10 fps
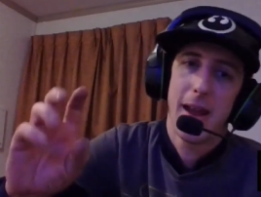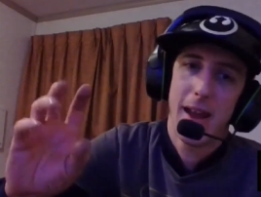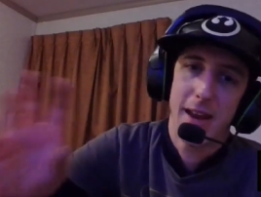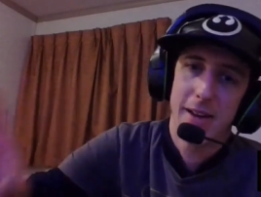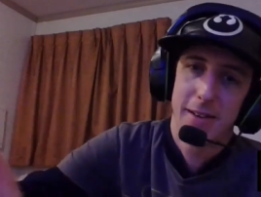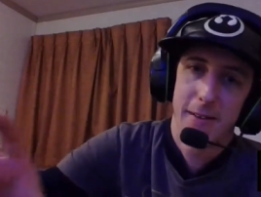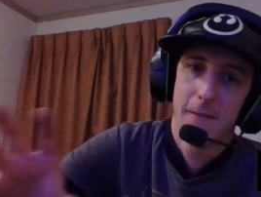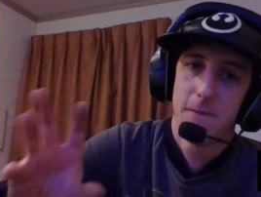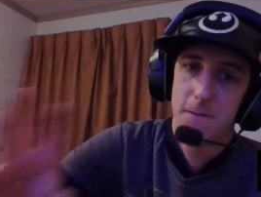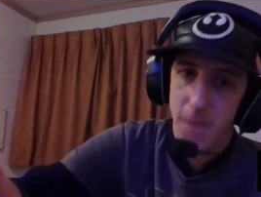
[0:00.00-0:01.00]
and
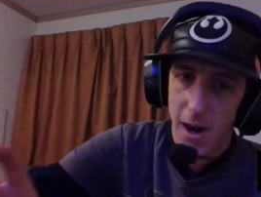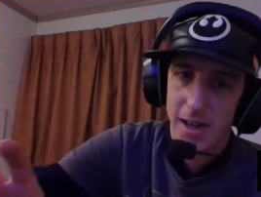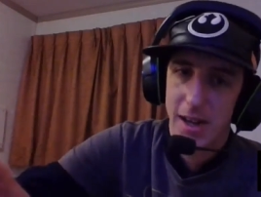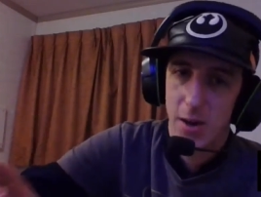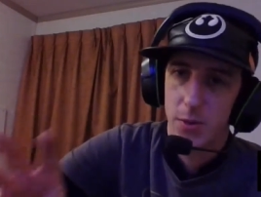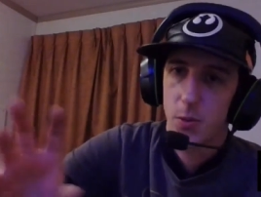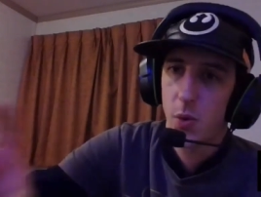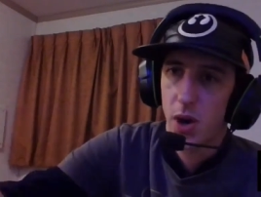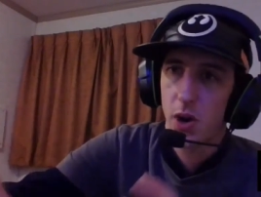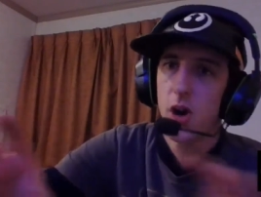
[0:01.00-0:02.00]
find out
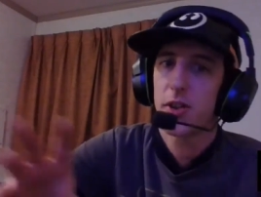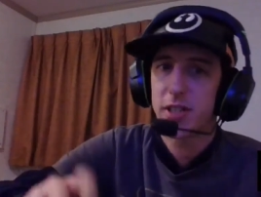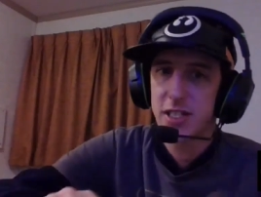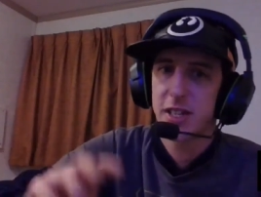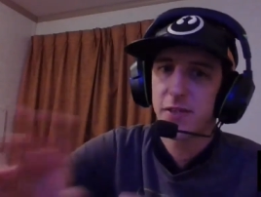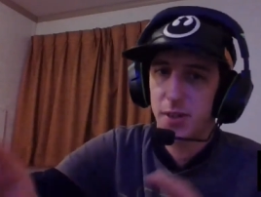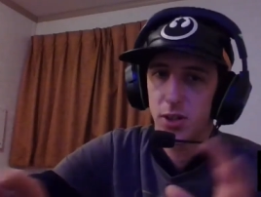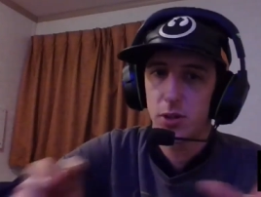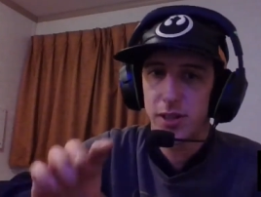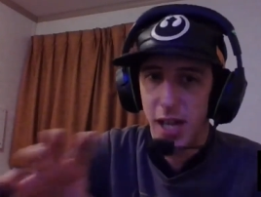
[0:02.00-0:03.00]
where all these
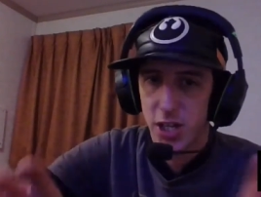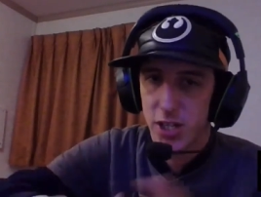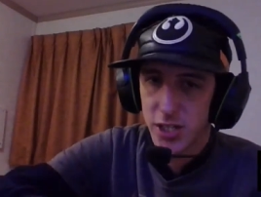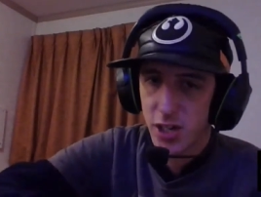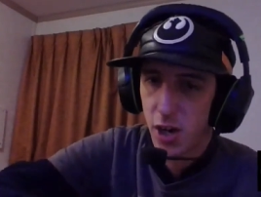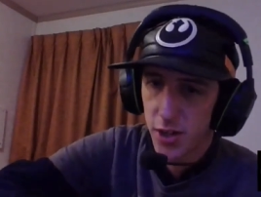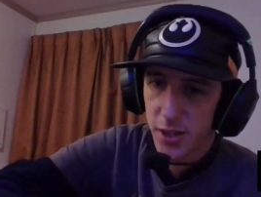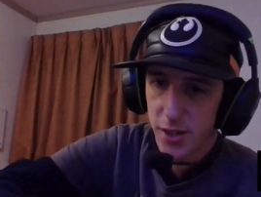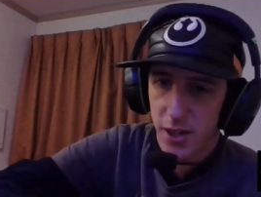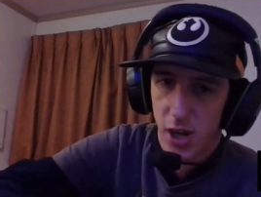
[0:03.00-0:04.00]
different locations
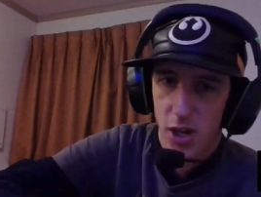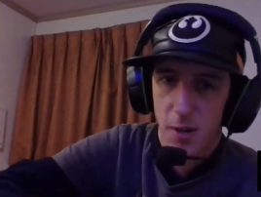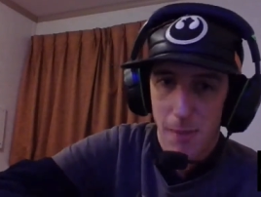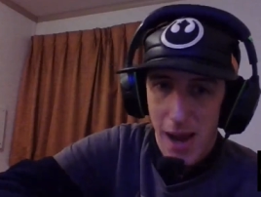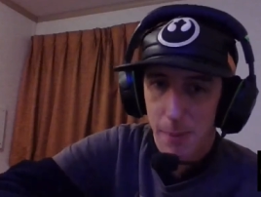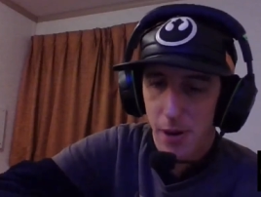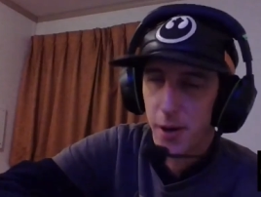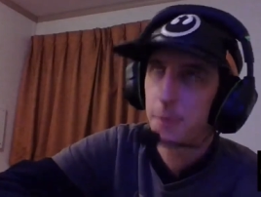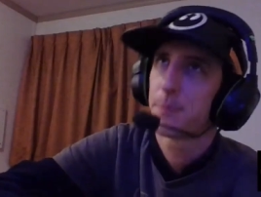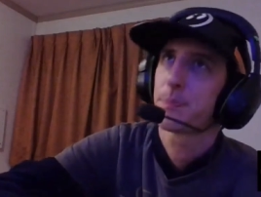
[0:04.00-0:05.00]
on the map
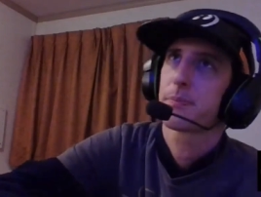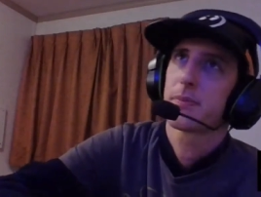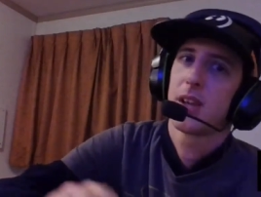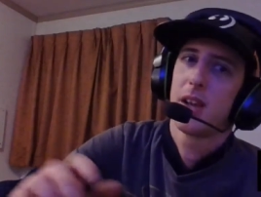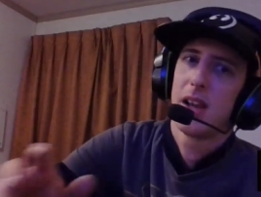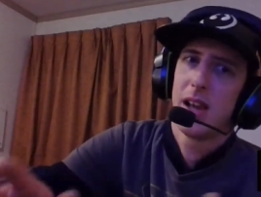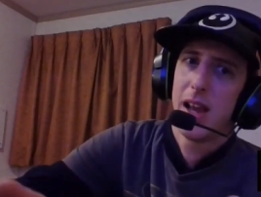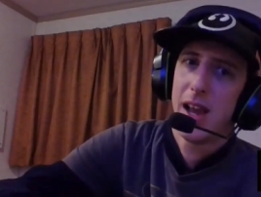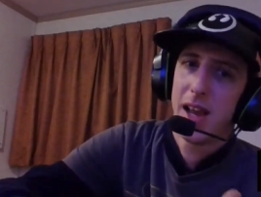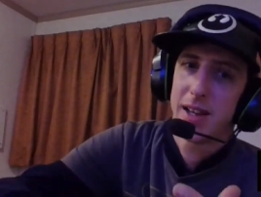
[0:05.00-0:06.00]
are.
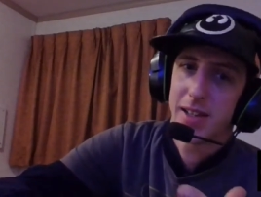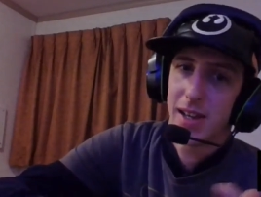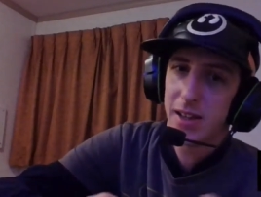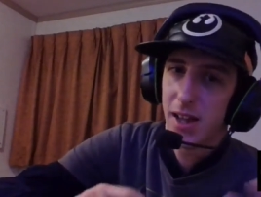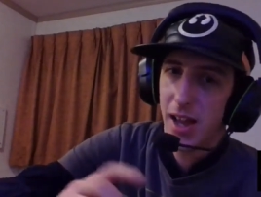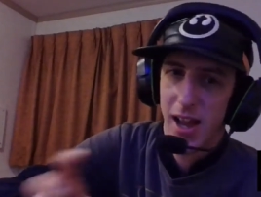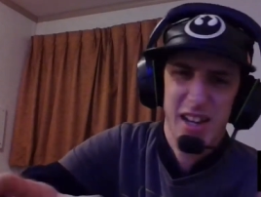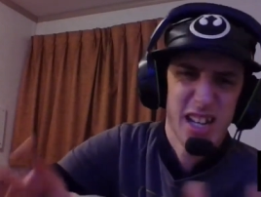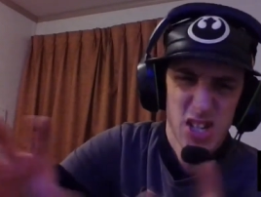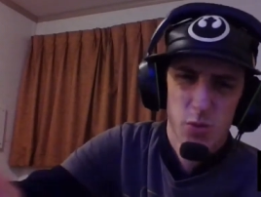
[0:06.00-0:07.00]
And
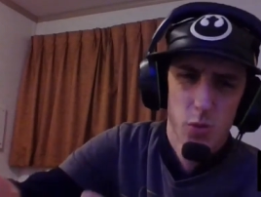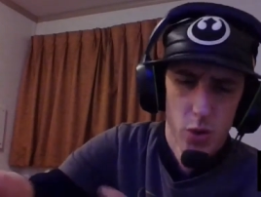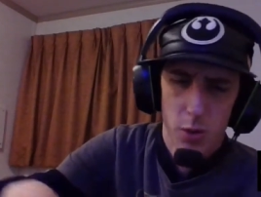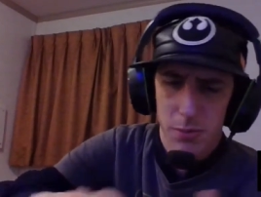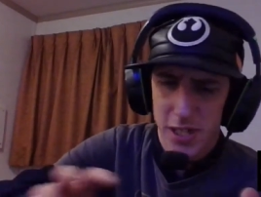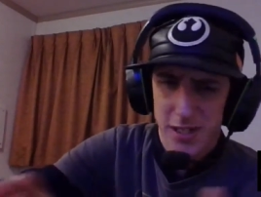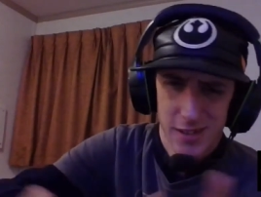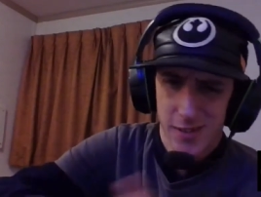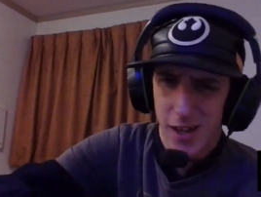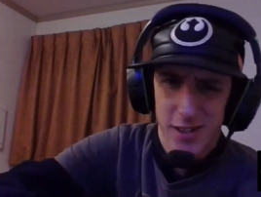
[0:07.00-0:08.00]
each room
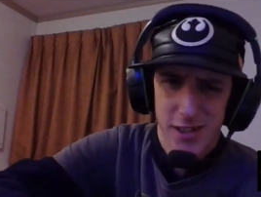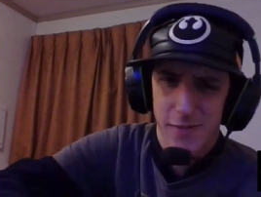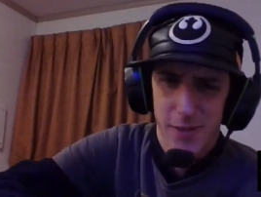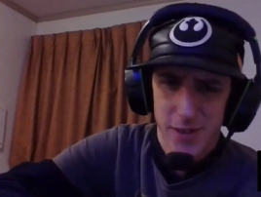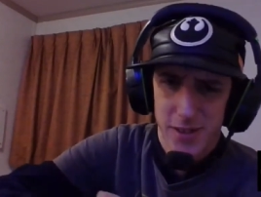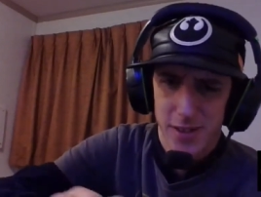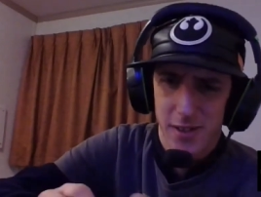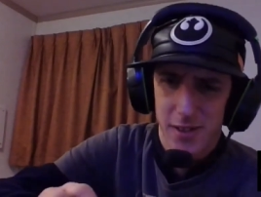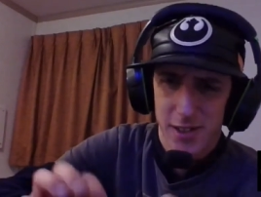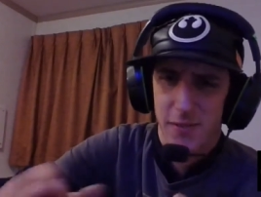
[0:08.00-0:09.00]
does a
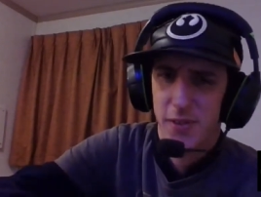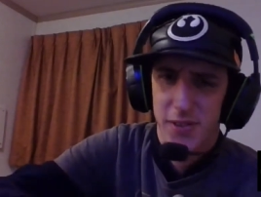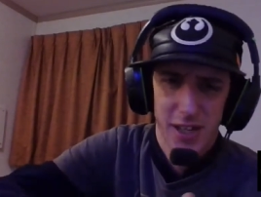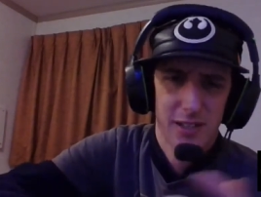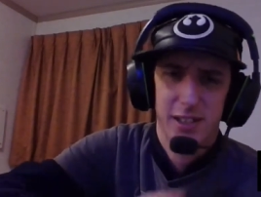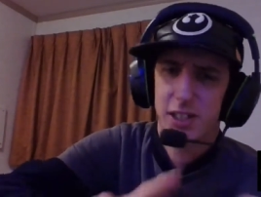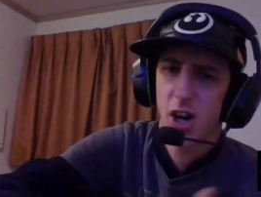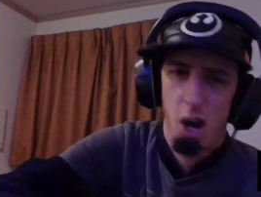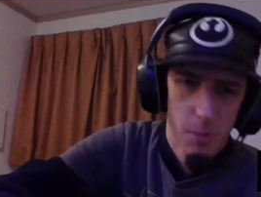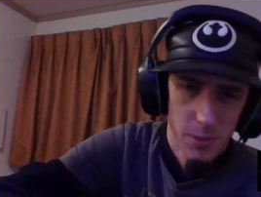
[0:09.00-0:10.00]
different thing, like
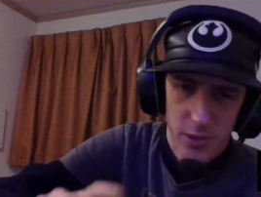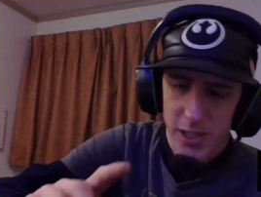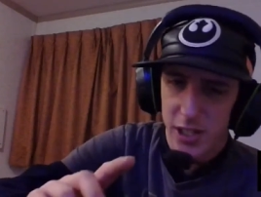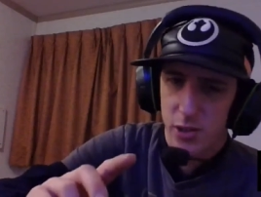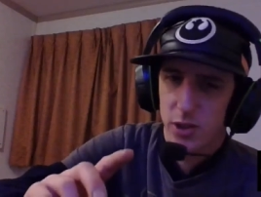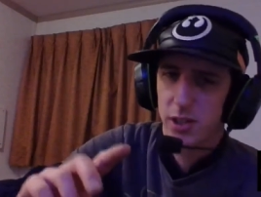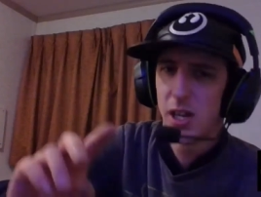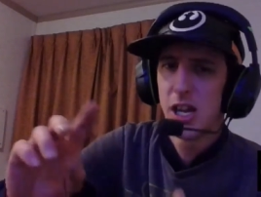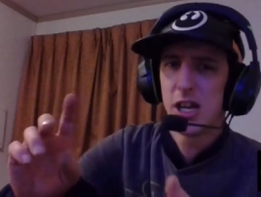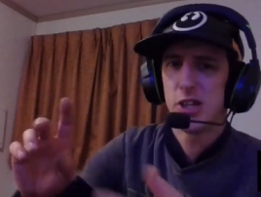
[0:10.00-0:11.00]
the armory,
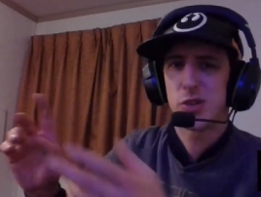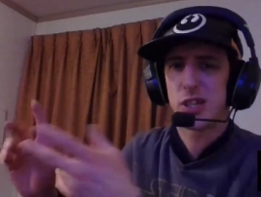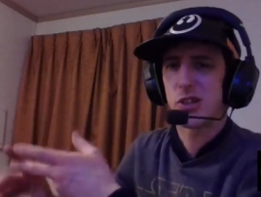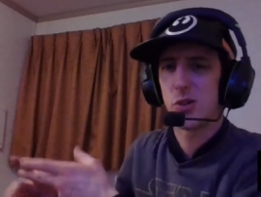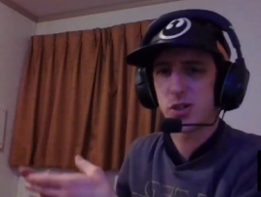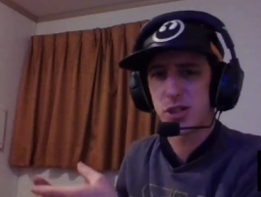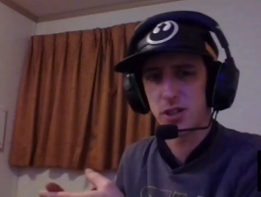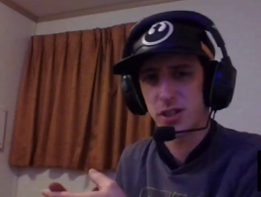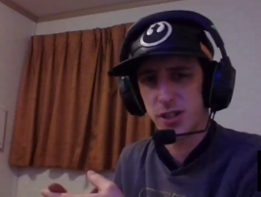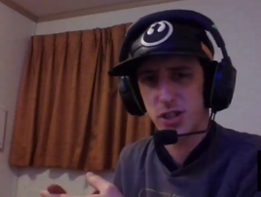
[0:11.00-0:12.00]
or you can go
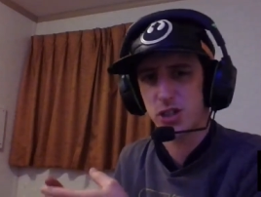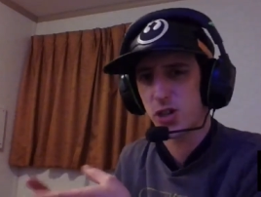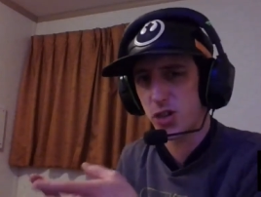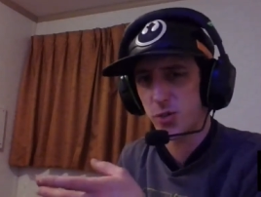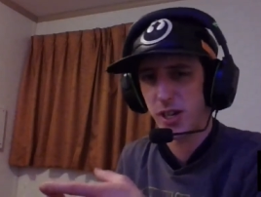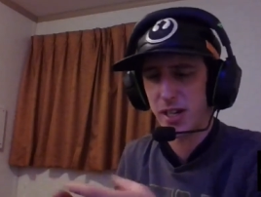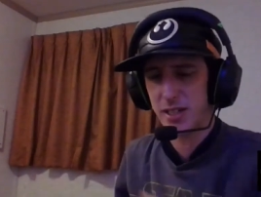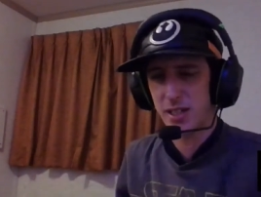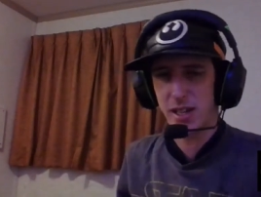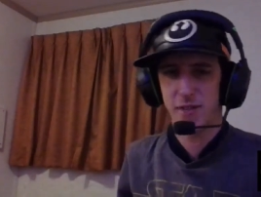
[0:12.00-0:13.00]
to the
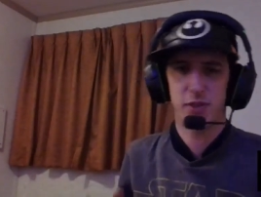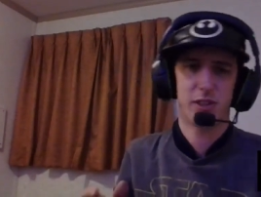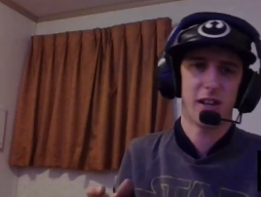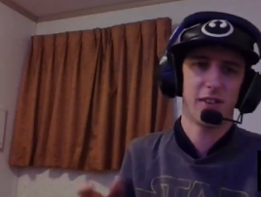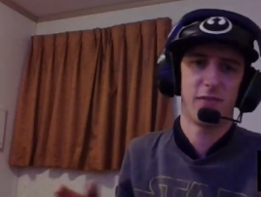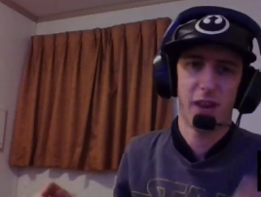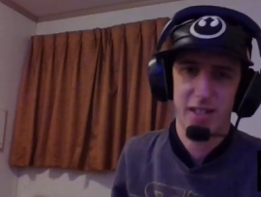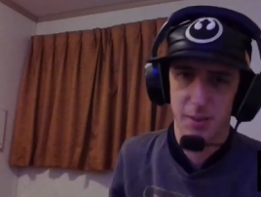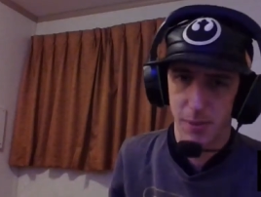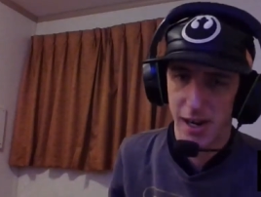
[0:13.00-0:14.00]
surgery, and if you get
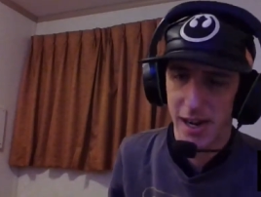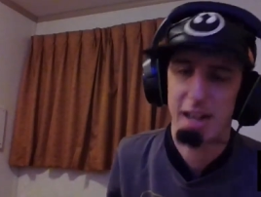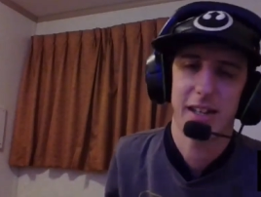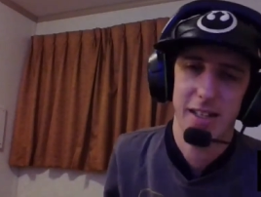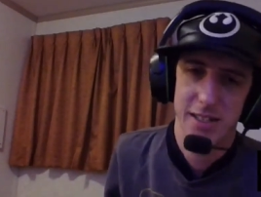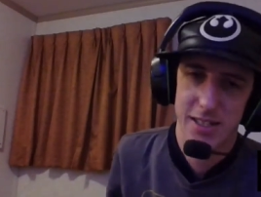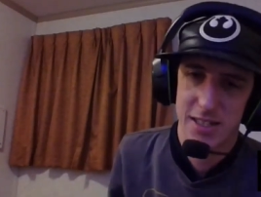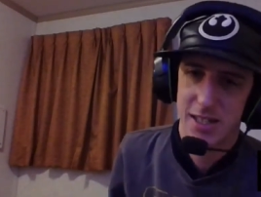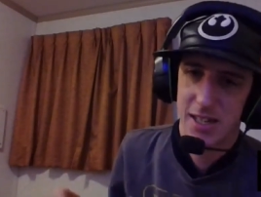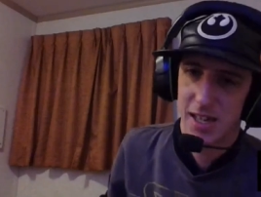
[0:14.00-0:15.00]
infected by
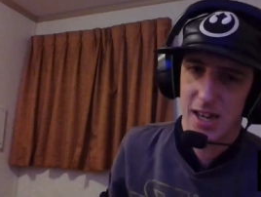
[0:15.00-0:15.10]
aliens,